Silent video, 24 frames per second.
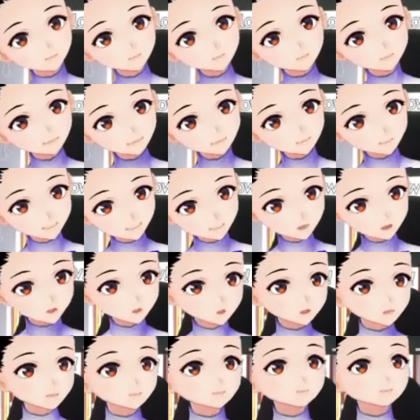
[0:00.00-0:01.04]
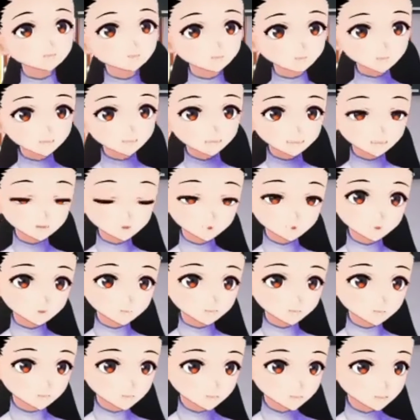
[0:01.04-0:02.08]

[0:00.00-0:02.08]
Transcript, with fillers: the middle one were used